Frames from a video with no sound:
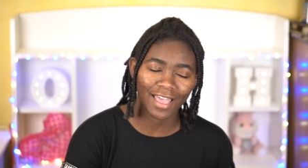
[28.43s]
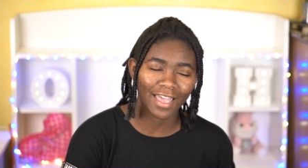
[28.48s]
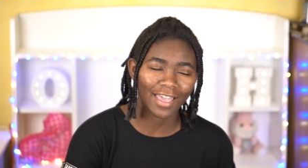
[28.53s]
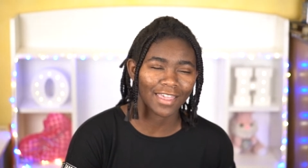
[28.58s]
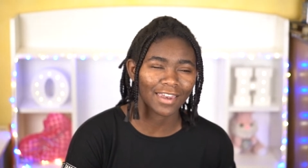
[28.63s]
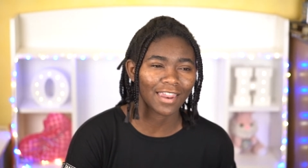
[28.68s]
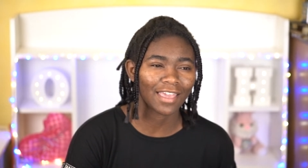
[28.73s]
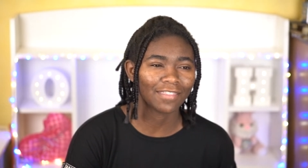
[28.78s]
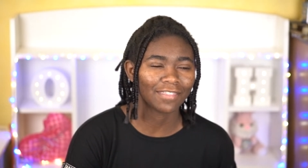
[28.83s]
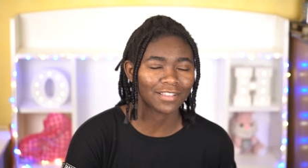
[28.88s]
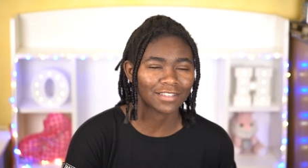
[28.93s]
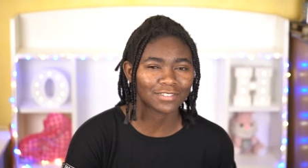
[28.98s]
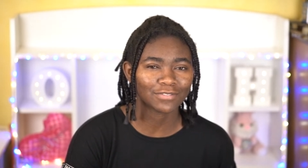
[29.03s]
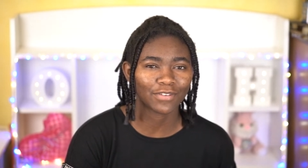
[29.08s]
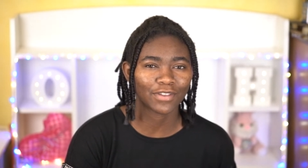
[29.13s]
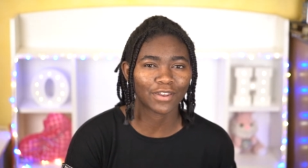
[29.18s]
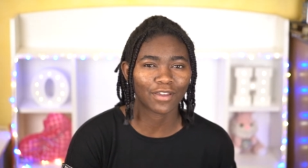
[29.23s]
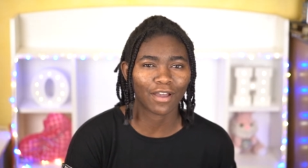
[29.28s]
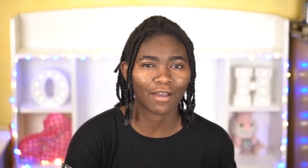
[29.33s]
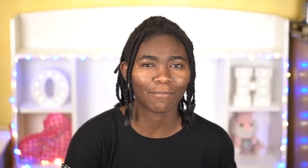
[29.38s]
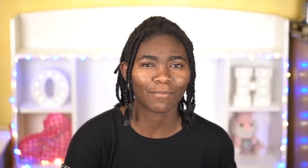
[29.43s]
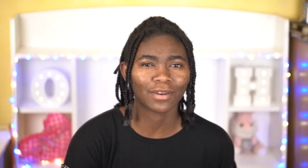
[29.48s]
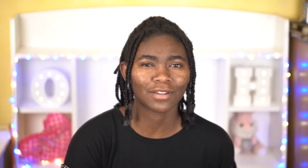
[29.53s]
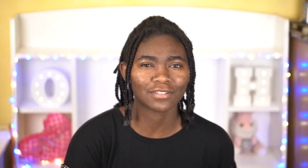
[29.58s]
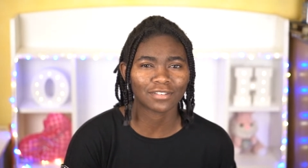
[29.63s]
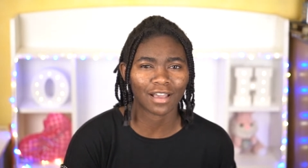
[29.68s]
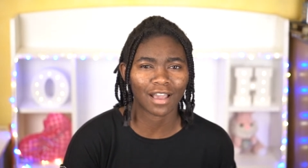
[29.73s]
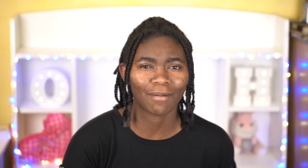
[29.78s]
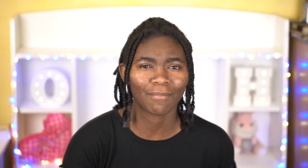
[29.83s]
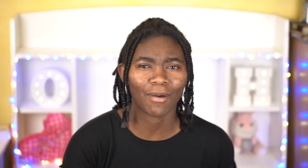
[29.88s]
And in this video, I'm going to
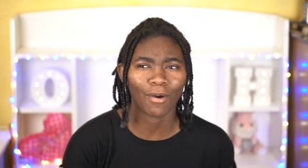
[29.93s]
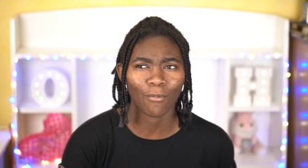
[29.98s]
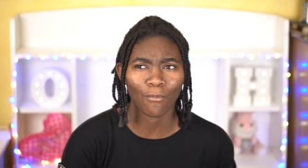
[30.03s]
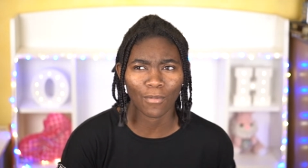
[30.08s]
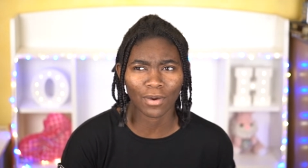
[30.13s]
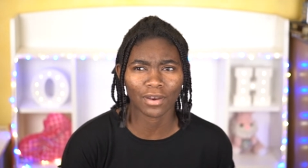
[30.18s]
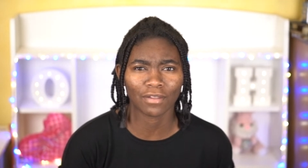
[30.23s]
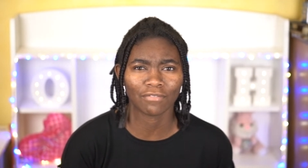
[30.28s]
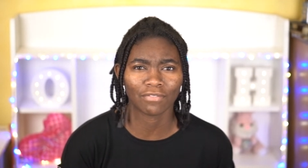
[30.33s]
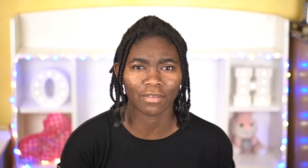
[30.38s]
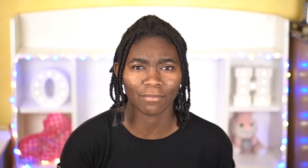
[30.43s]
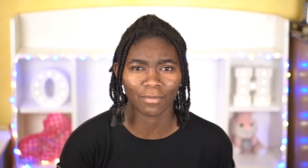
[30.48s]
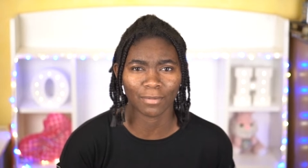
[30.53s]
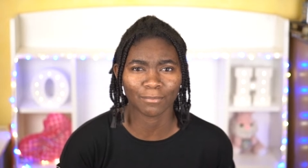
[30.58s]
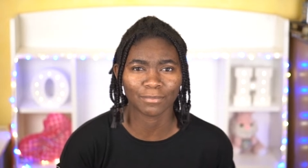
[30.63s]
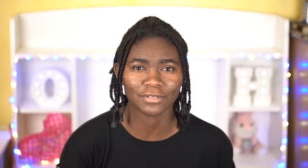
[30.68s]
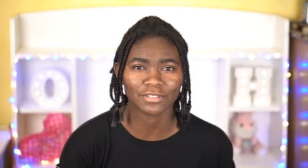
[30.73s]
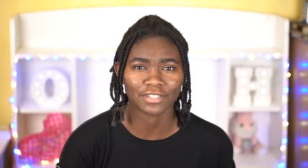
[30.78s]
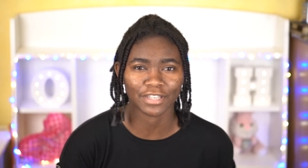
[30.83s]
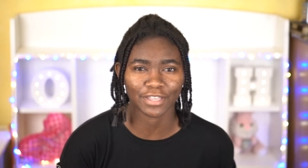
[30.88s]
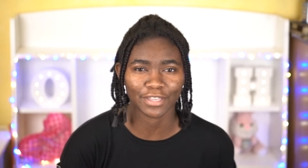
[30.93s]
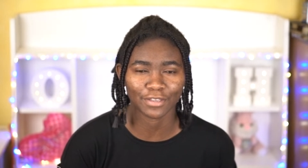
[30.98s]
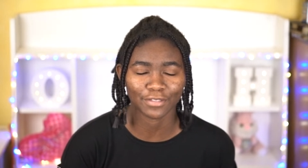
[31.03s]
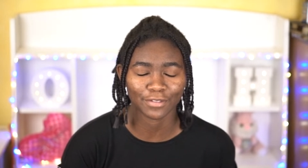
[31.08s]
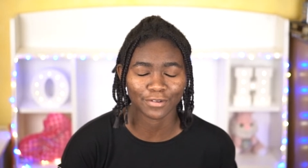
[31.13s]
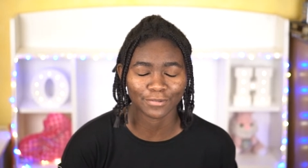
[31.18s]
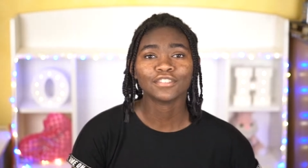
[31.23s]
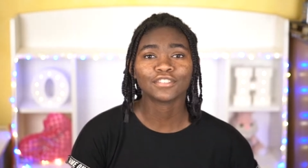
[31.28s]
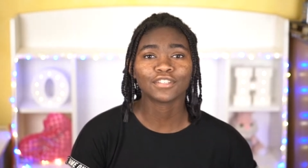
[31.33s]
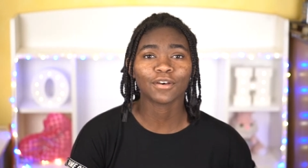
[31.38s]
talk about one of them in
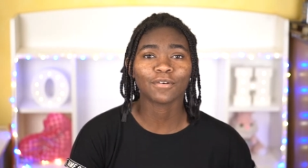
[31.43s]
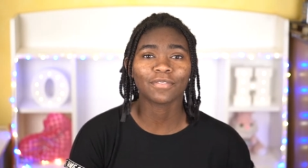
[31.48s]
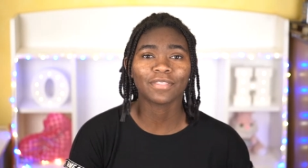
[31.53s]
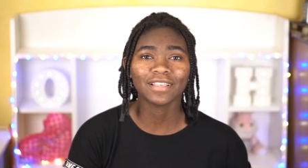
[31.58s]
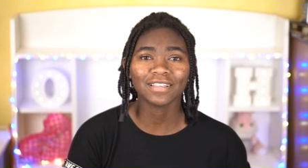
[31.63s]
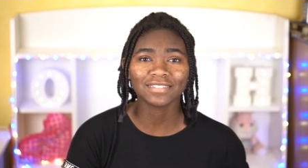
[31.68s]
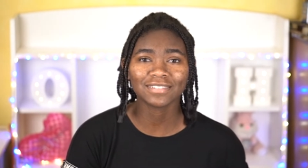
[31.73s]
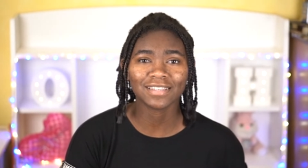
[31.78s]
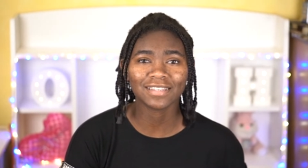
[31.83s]
particular. So this